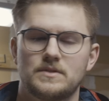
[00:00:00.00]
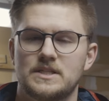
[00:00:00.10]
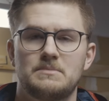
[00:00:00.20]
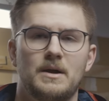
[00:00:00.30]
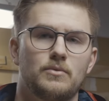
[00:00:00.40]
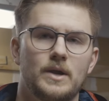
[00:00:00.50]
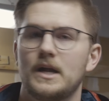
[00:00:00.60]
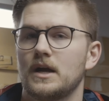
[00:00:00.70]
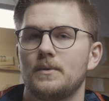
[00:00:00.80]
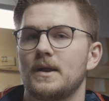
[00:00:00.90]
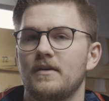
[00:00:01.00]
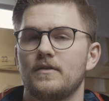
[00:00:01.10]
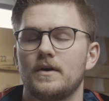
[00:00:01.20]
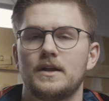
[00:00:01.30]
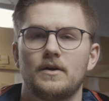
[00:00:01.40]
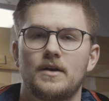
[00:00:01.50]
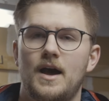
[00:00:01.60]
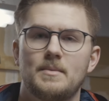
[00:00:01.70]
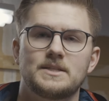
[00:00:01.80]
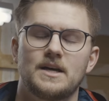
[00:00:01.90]
see my rig or whatever,
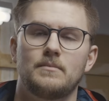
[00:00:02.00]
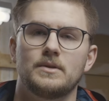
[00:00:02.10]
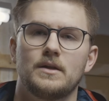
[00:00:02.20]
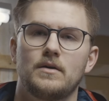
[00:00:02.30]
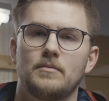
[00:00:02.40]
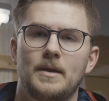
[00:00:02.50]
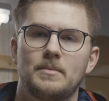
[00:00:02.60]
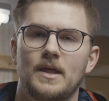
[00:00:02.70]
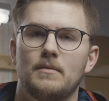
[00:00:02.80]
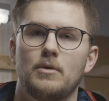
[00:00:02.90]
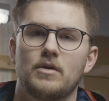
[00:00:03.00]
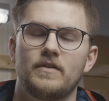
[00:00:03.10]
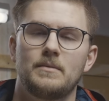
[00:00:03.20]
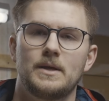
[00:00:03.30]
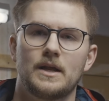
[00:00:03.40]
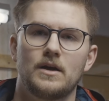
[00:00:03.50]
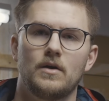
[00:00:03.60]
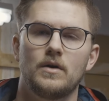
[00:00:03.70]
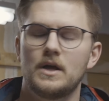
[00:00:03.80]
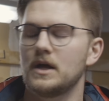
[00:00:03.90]
comment down below. Maybe that'll motivate me to
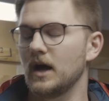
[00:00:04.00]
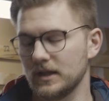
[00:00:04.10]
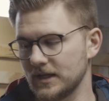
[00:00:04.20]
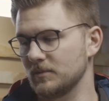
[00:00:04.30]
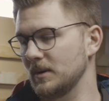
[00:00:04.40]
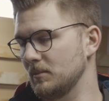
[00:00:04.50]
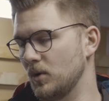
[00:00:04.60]
go a little bit